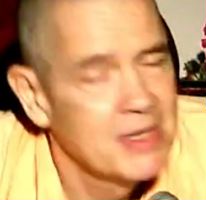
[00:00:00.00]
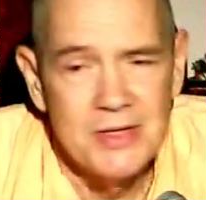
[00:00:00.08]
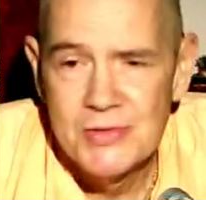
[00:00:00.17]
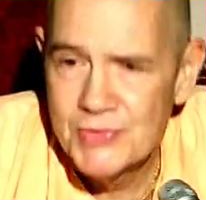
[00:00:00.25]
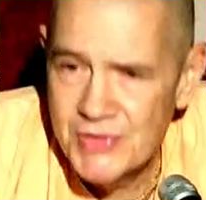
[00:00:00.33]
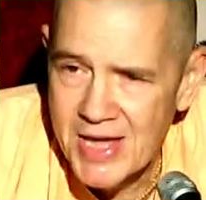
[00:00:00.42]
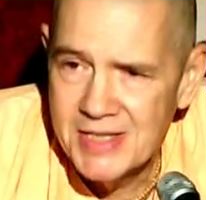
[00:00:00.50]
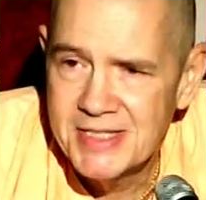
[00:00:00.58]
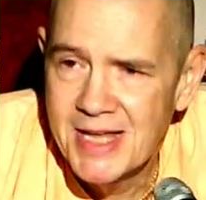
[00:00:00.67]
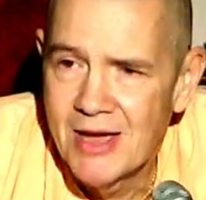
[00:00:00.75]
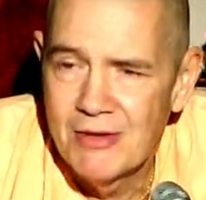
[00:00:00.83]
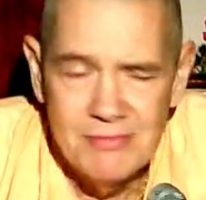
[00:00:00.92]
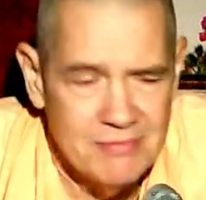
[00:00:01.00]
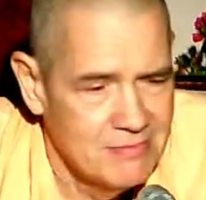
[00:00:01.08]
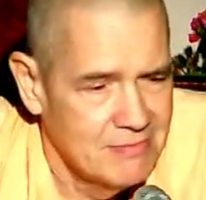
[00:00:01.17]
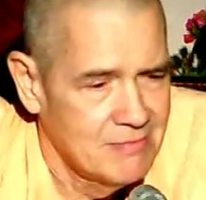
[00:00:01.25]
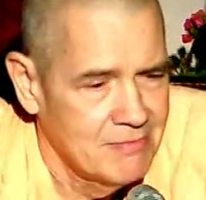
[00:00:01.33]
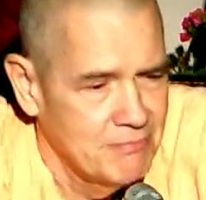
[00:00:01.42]
sat down,
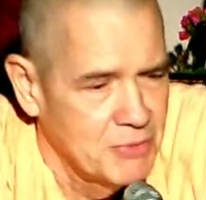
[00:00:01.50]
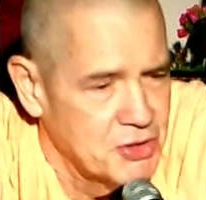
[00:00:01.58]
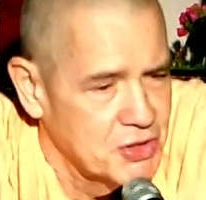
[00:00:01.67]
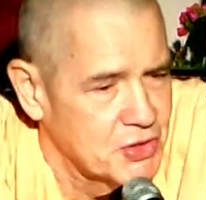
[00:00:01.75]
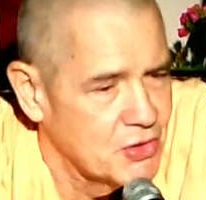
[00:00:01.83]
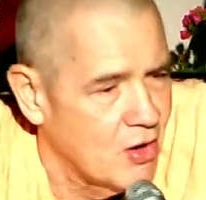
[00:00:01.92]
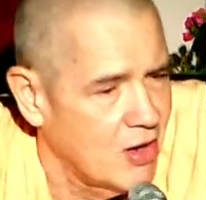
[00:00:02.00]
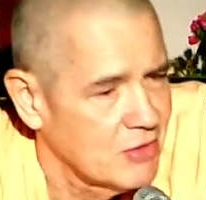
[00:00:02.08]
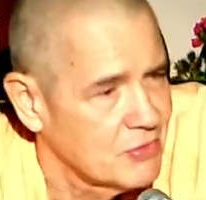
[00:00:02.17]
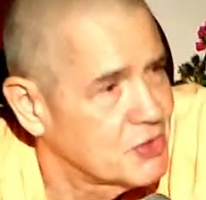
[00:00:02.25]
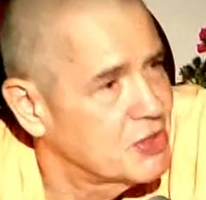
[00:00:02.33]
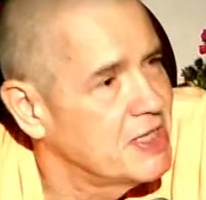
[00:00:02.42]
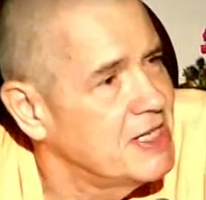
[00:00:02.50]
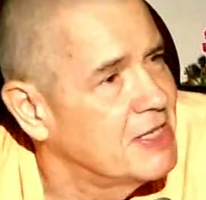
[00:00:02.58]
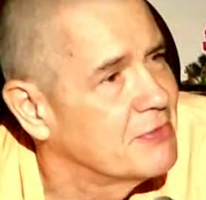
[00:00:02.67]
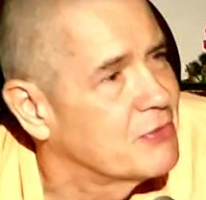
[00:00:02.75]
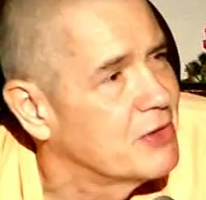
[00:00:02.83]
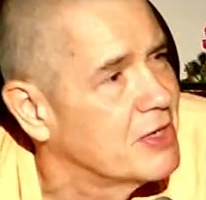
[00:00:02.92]
bunch of scholars sitting in
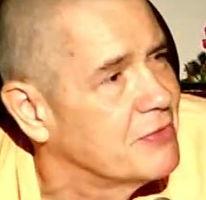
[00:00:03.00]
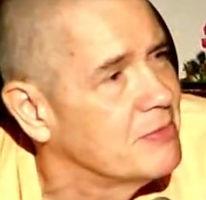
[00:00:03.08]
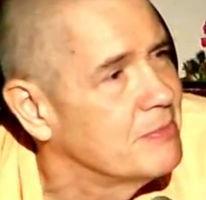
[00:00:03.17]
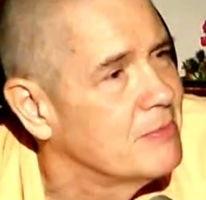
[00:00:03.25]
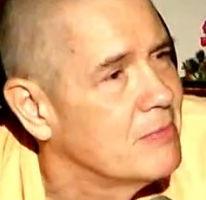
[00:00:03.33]
front of him.